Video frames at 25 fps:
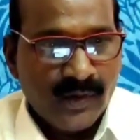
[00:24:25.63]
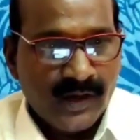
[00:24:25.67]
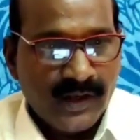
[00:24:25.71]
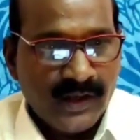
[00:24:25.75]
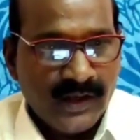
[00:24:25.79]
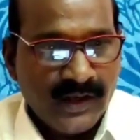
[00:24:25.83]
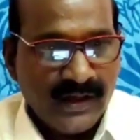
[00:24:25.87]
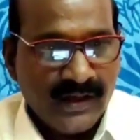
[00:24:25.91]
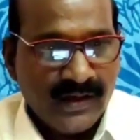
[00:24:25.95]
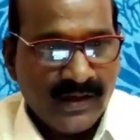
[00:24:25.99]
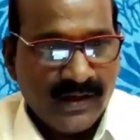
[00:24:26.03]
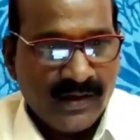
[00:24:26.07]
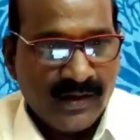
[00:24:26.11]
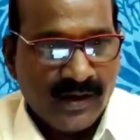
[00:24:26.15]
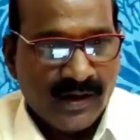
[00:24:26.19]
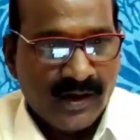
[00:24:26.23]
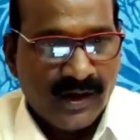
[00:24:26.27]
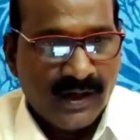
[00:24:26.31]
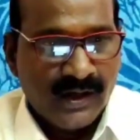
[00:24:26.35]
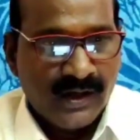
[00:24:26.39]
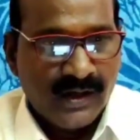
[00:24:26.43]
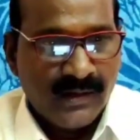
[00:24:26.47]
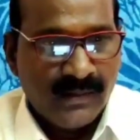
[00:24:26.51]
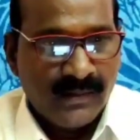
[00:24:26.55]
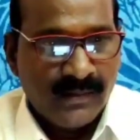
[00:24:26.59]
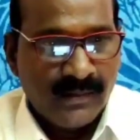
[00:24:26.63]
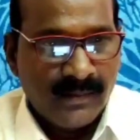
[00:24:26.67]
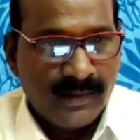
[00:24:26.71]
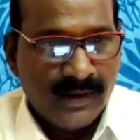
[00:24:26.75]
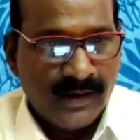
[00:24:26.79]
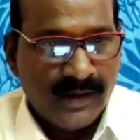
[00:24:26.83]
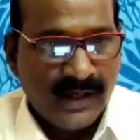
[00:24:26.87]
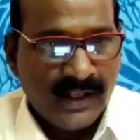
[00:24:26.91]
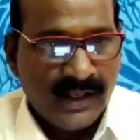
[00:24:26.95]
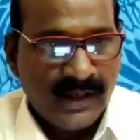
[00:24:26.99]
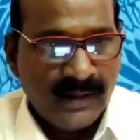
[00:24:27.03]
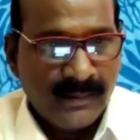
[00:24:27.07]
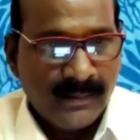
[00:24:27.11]
Why God
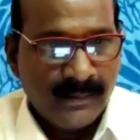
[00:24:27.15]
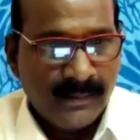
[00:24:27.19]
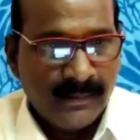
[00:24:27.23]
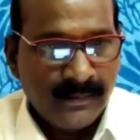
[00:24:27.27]
made